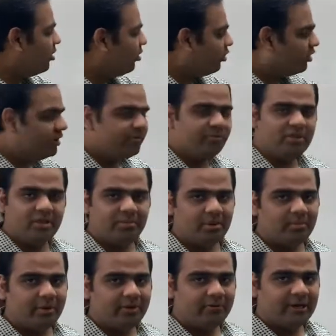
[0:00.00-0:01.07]
divisible by
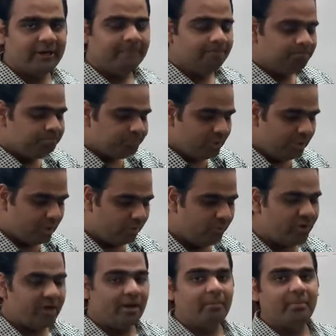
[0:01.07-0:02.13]
1.
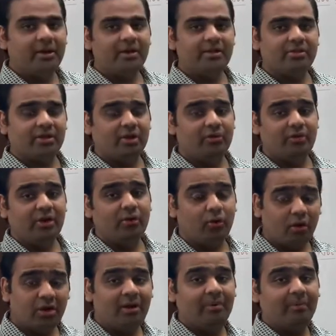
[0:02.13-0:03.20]
Every whole
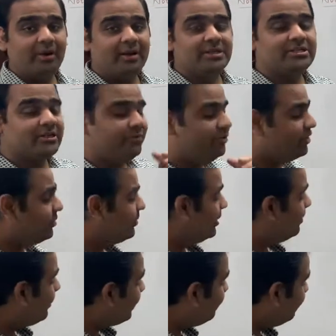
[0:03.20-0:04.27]
number is divisible by
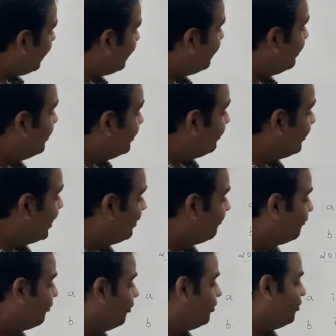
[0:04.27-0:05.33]
1. Therefore,
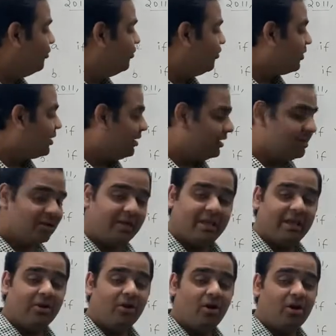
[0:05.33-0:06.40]
you
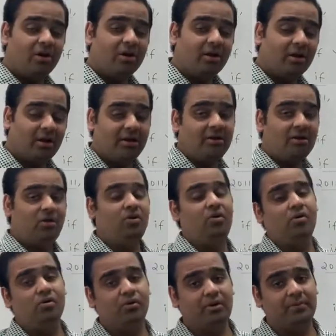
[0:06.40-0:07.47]
cannot
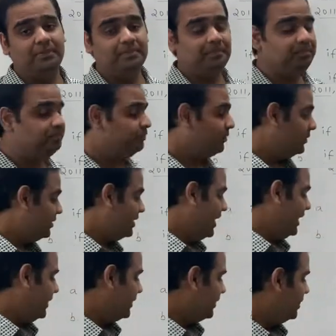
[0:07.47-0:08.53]
conclude that
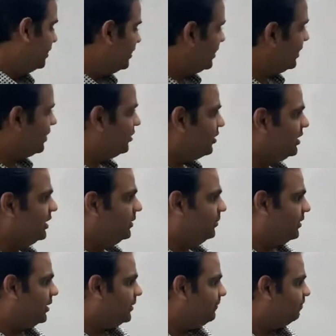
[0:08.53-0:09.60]
it is a leap year.
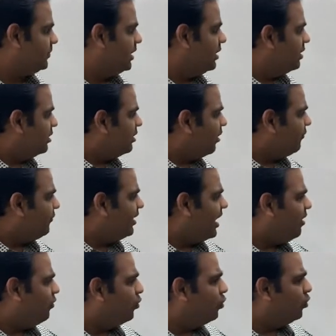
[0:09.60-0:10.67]
Now, we have
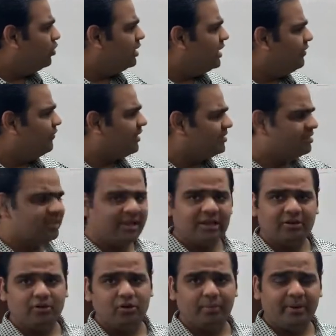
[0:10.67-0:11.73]
only one thing to
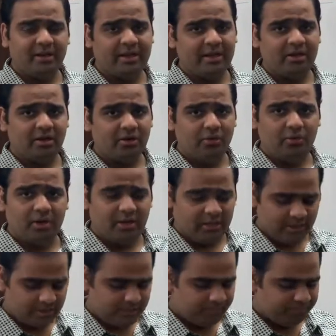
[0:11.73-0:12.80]
be taken over here.
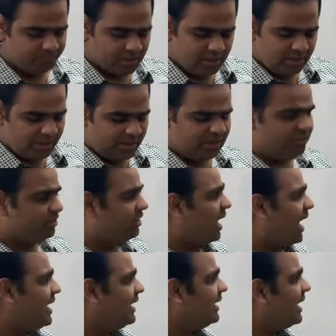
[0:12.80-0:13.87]
Hence, I
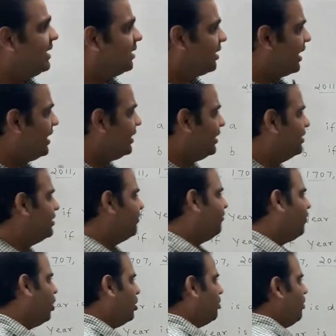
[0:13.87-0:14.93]
can write in the
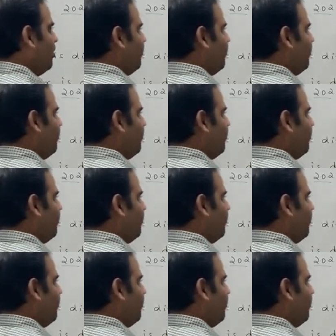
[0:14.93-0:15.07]
form of